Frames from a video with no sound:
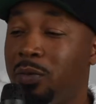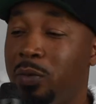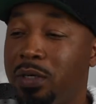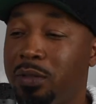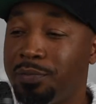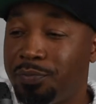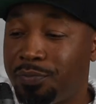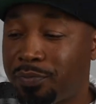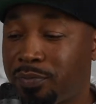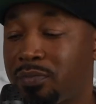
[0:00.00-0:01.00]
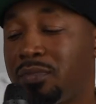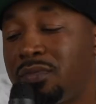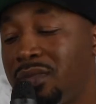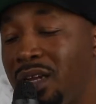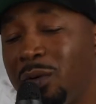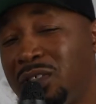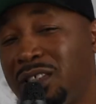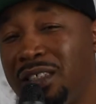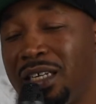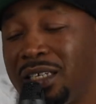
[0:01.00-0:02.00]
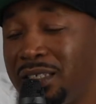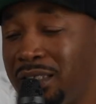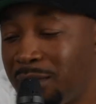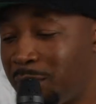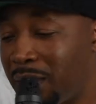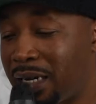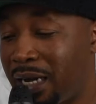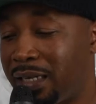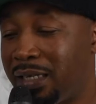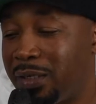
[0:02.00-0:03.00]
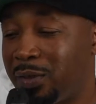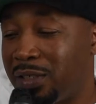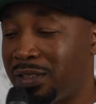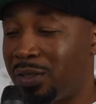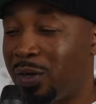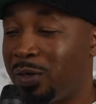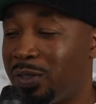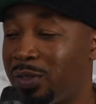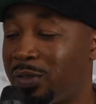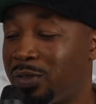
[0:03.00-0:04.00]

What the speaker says: Well, I was just telling my guy here this earlier.